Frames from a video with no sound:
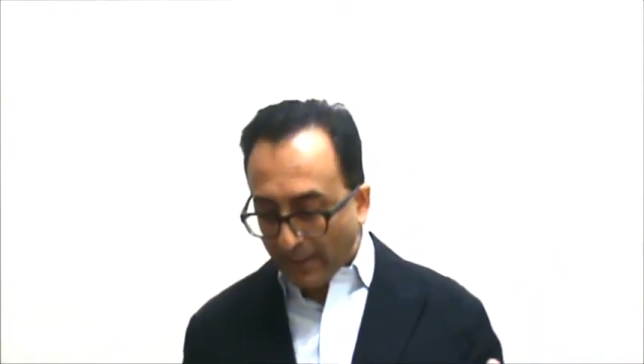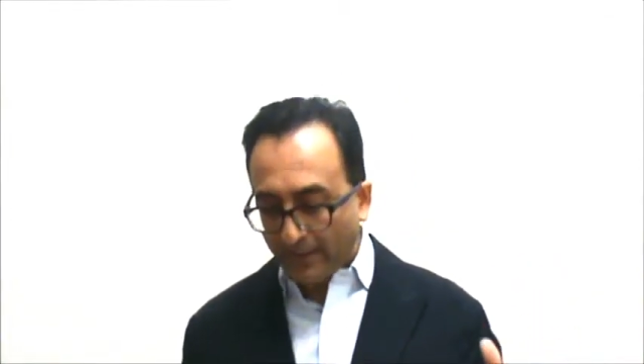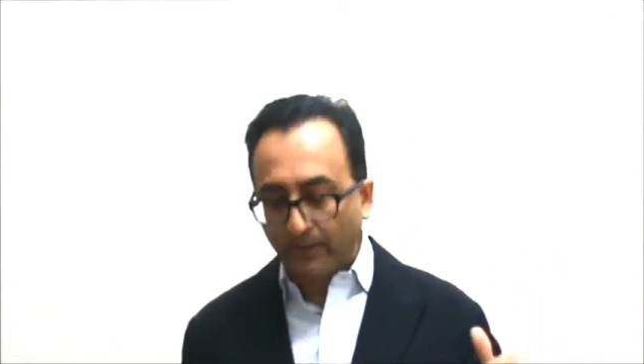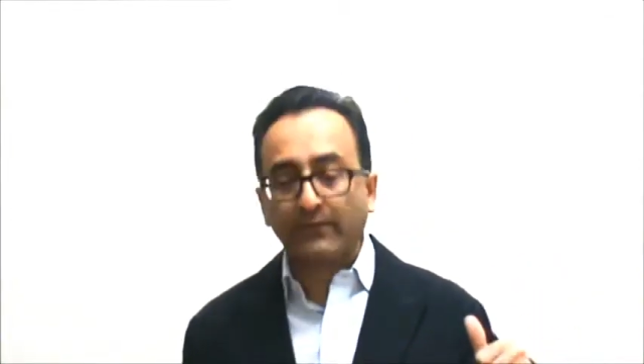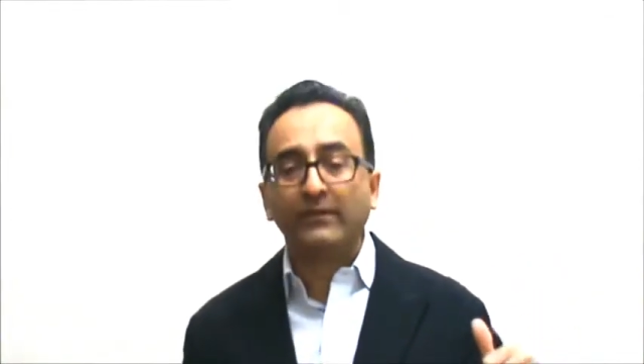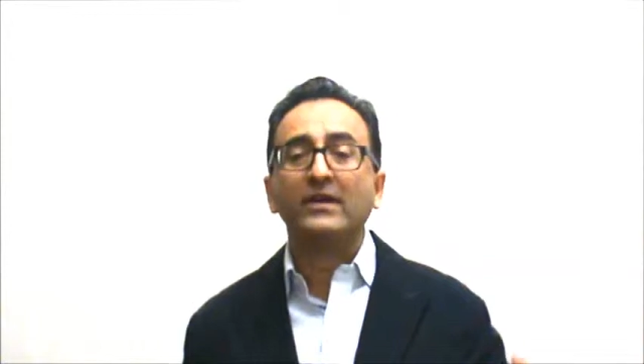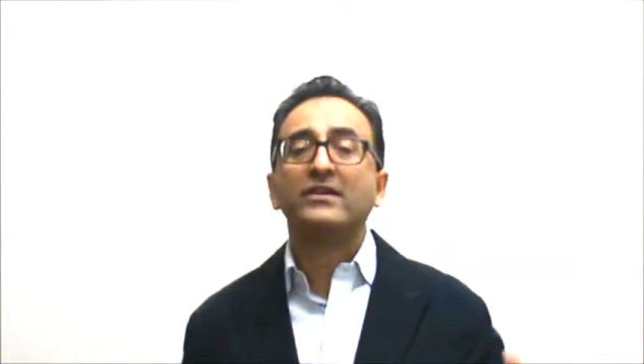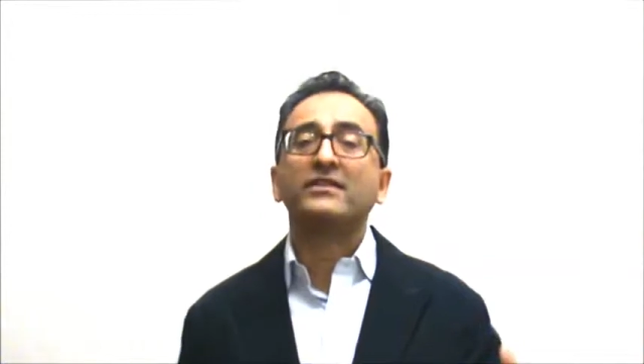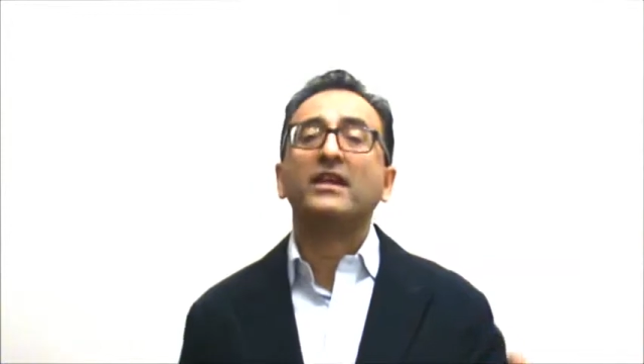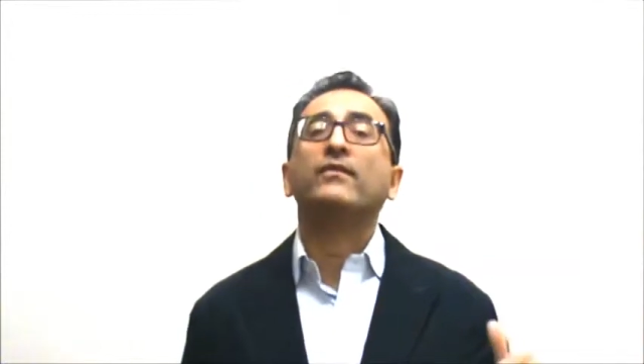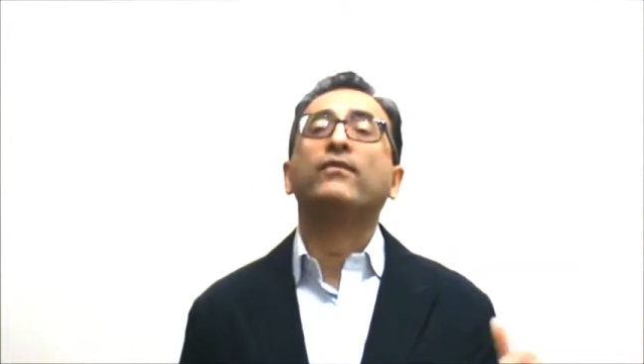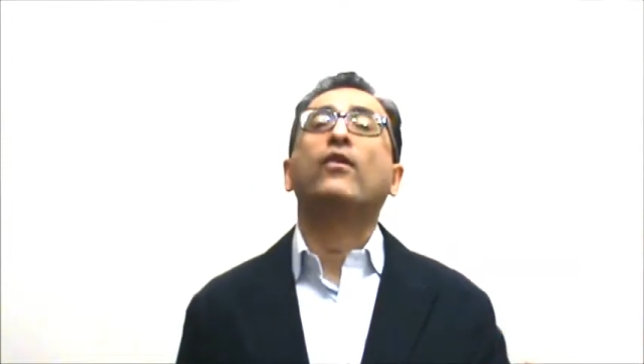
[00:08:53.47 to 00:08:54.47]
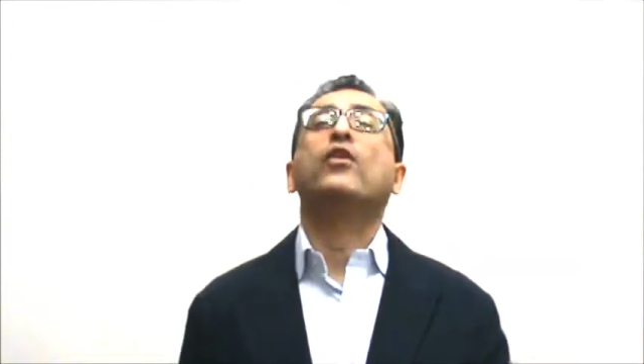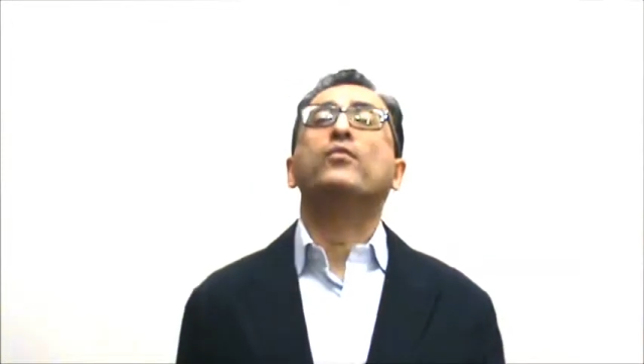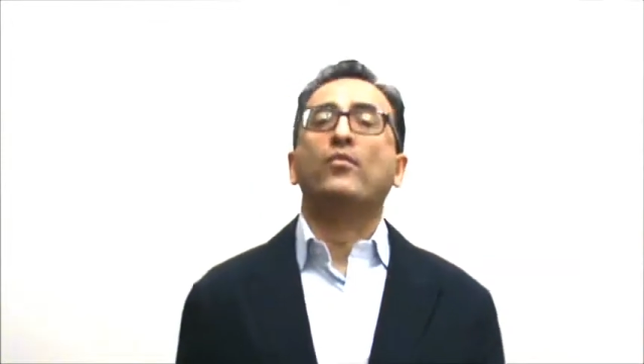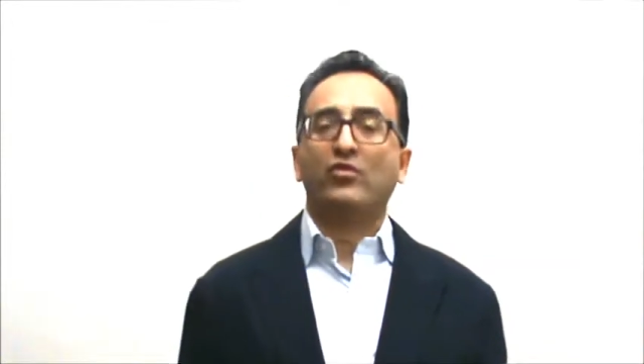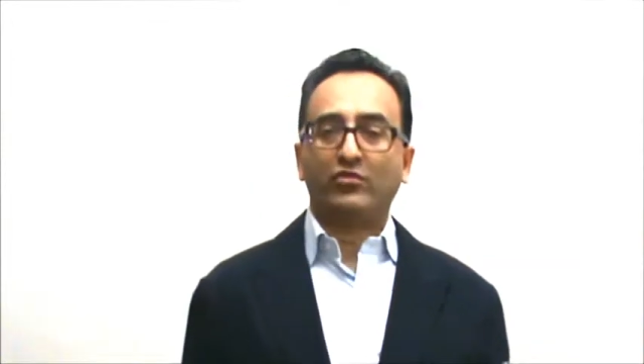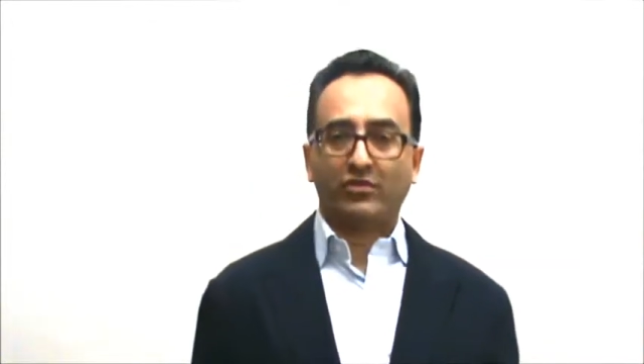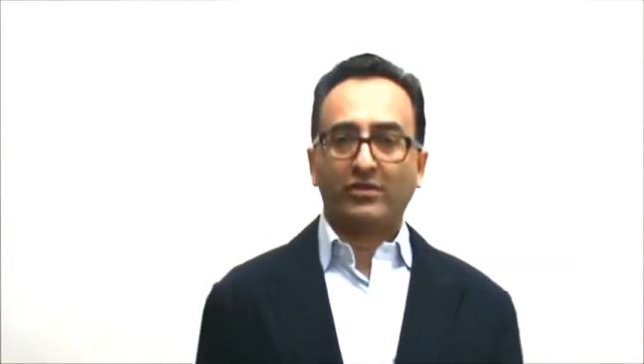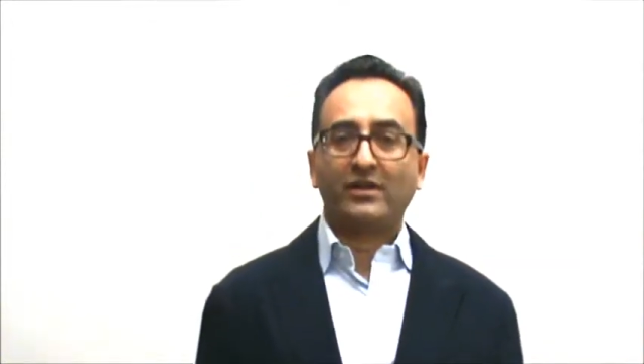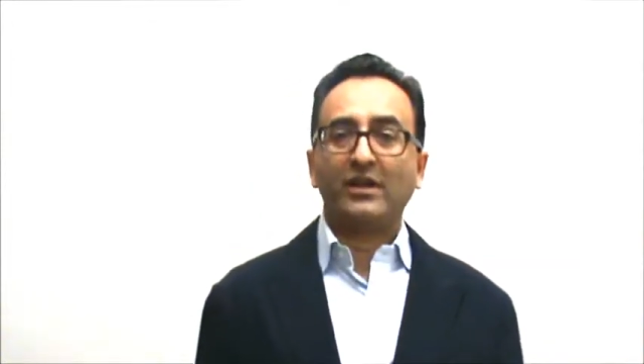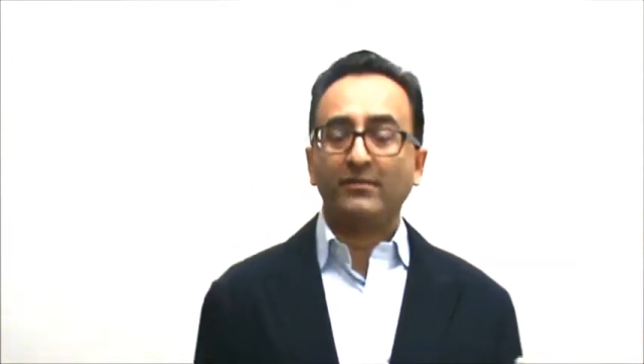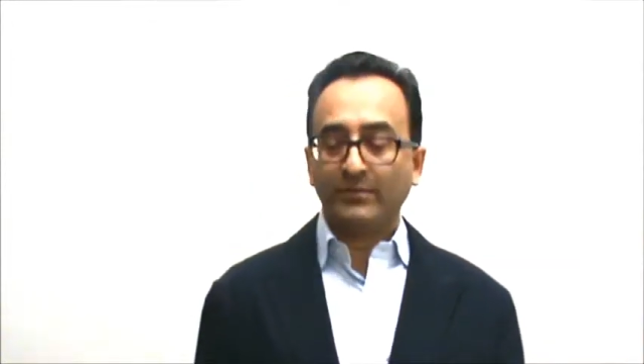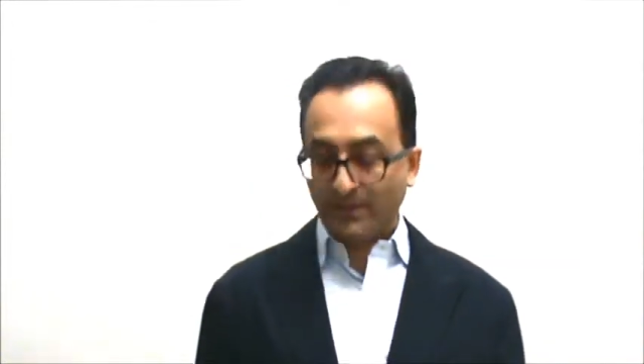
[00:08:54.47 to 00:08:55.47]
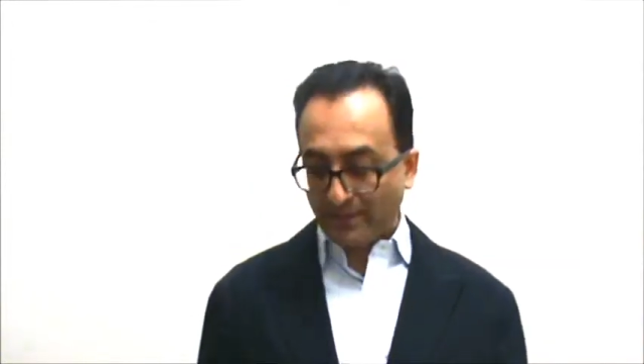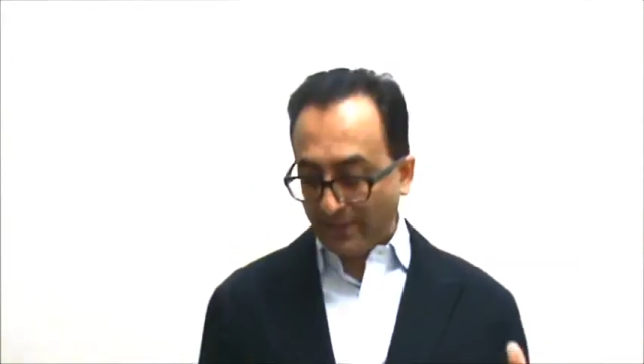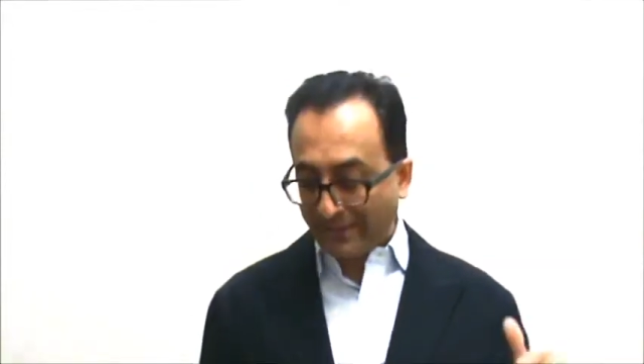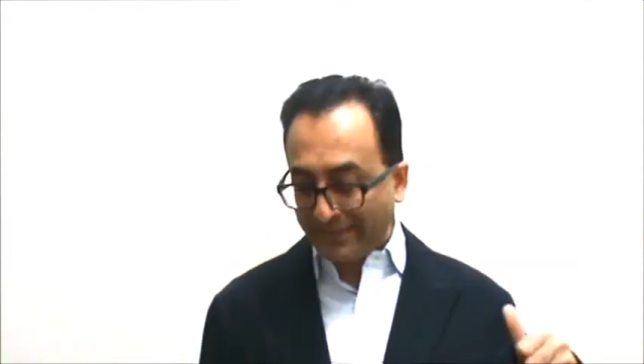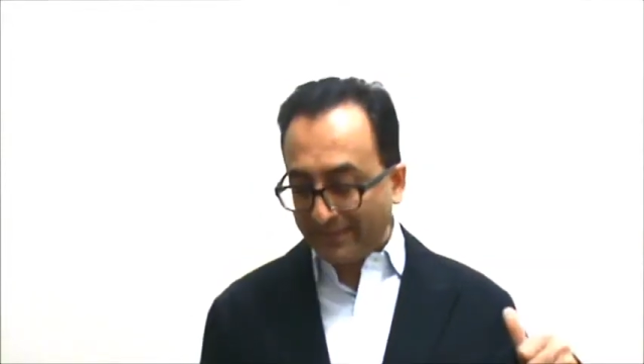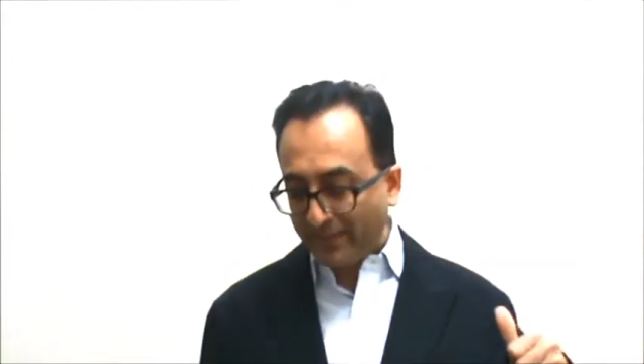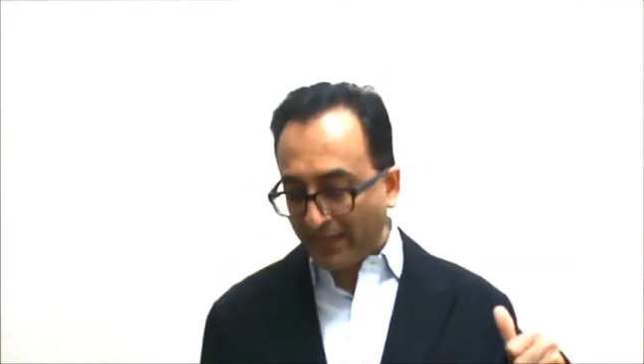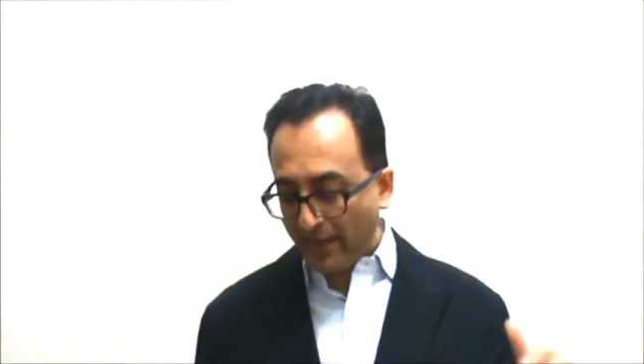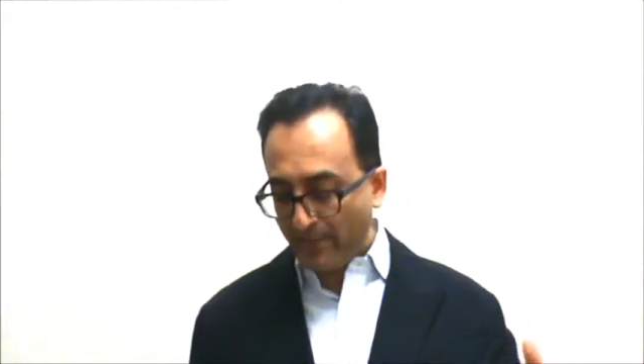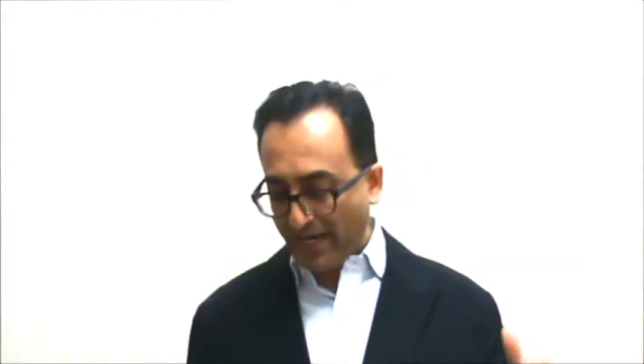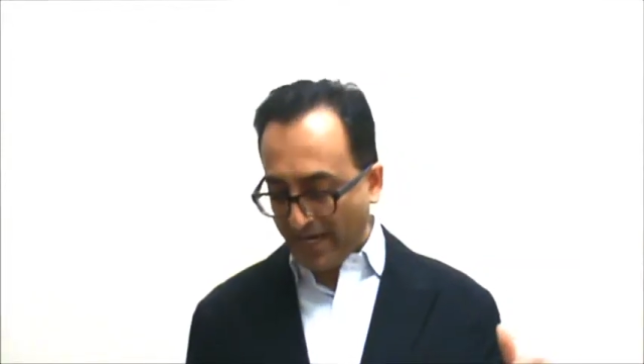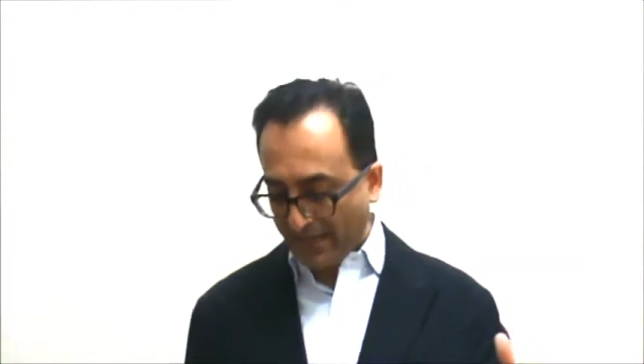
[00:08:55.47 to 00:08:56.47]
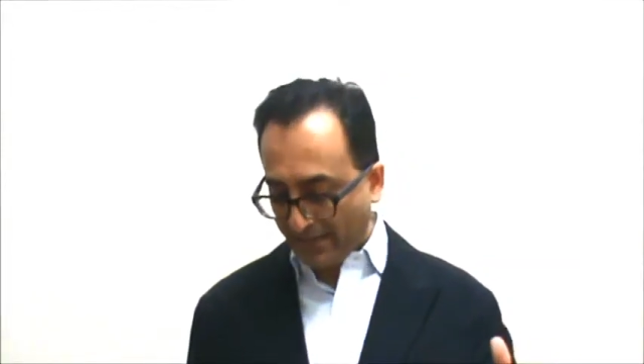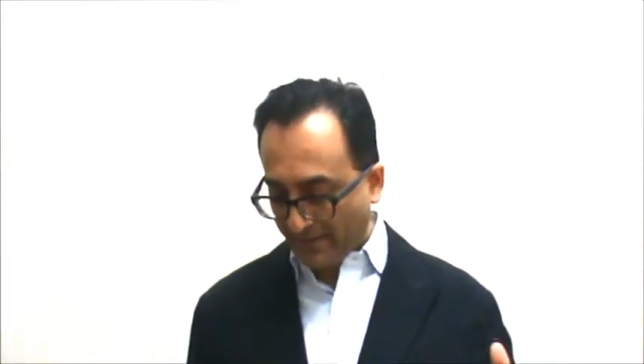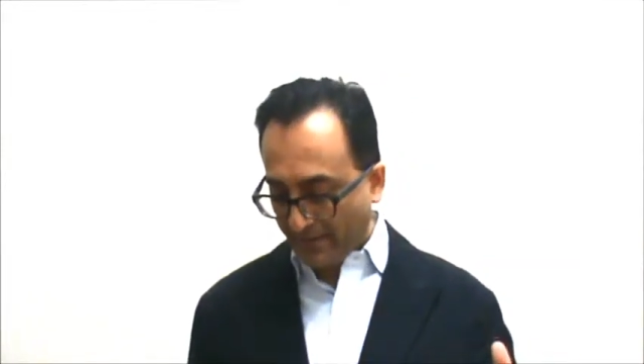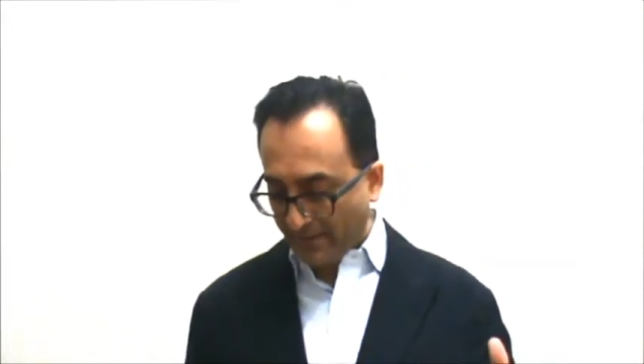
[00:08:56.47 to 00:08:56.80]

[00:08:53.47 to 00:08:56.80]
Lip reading: The first and foremost comes ischemia.